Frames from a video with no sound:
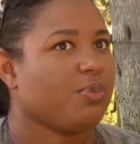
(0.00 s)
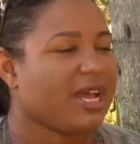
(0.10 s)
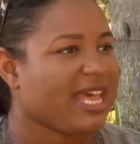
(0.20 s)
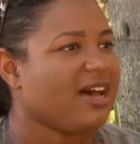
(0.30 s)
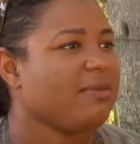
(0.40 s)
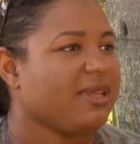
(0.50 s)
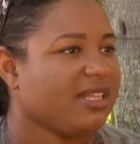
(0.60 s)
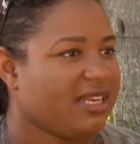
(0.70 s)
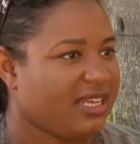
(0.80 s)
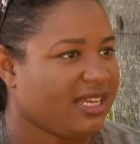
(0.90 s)

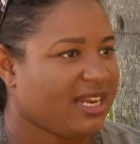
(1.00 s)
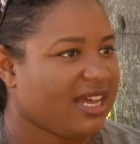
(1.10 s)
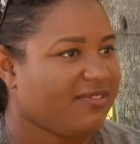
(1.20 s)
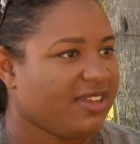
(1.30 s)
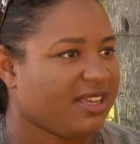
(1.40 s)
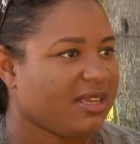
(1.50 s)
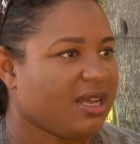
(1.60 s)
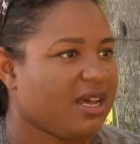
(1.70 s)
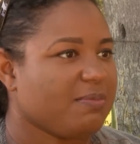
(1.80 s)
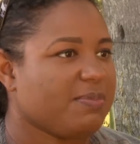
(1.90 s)
accountability, and having
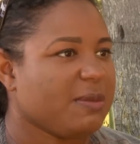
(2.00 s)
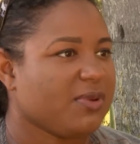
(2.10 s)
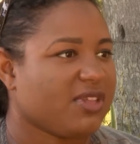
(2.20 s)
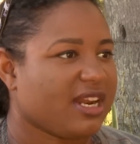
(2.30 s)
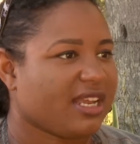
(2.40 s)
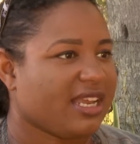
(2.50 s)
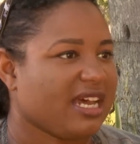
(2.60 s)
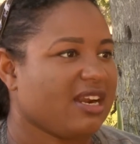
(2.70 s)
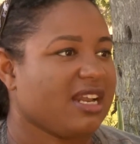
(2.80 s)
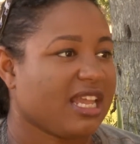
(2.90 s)
people that I can
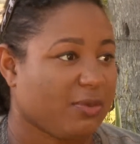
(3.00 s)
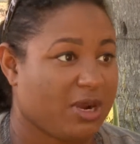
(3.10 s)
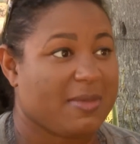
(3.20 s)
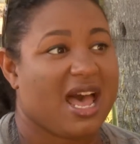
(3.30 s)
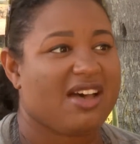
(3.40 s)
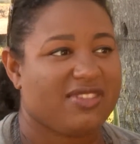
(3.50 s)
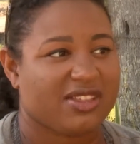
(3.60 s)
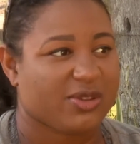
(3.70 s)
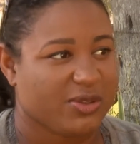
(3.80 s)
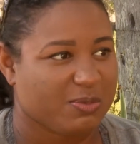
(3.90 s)
count on, like when I'm
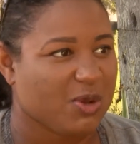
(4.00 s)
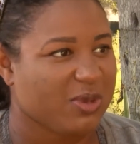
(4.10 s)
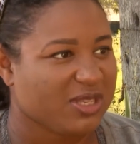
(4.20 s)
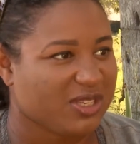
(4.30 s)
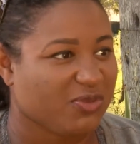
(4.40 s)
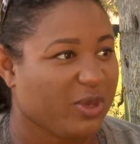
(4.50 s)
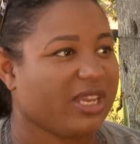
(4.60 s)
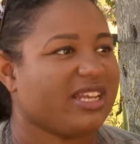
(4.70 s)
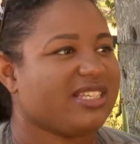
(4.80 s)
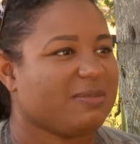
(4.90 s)
having those moments of
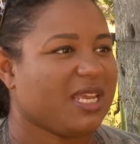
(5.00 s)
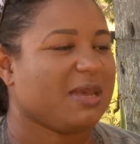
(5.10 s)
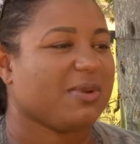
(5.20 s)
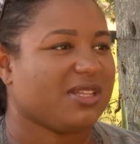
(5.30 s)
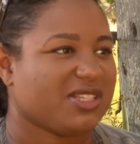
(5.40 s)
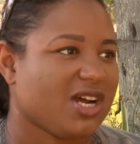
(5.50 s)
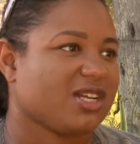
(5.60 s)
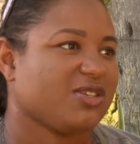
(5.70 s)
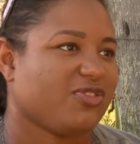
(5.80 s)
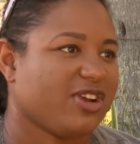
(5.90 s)
weakness, being able to
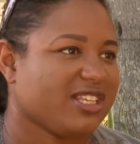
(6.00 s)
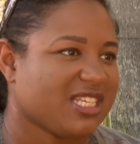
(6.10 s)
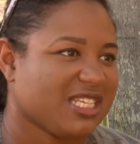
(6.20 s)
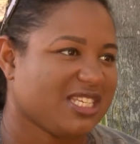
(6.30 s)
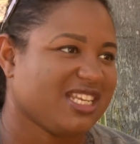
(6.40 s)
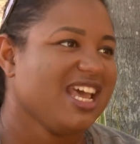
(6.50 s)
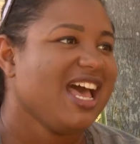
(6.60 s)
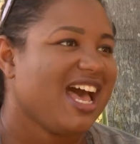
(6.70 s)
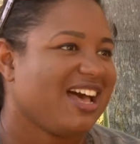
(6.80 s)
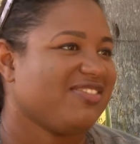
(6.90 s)
talk to friends and just
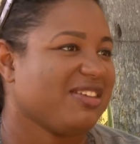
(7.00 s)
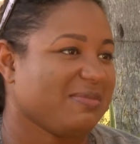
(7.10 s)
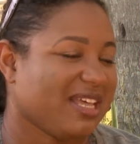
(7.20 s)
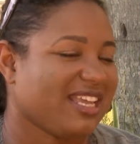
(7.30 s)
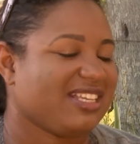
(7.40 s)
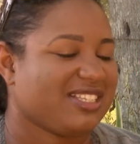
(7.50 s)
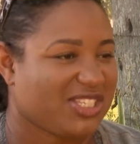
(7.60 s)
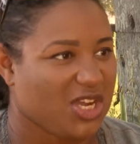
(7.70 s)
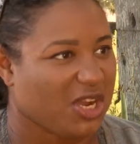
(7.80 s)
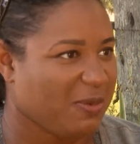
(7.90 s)
have them like
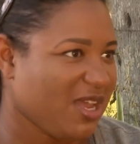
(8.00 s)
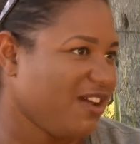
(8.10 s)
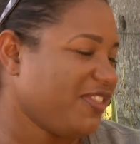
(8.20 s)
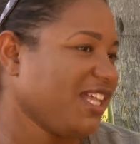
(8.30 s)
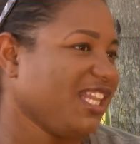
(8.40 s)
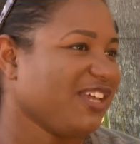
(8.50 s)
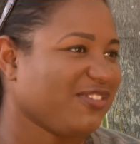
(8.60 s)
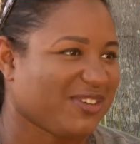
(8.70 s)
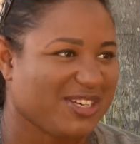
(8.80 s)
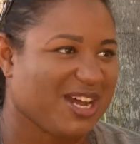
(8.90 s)
talk me off the
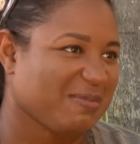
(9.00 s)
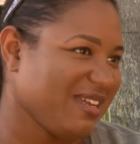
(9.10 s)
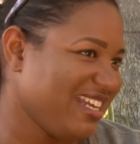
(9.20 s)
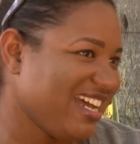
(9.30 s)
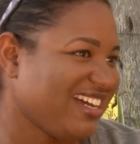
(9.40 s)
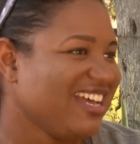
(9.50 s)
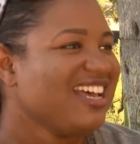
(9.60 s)
cliff or talk me down.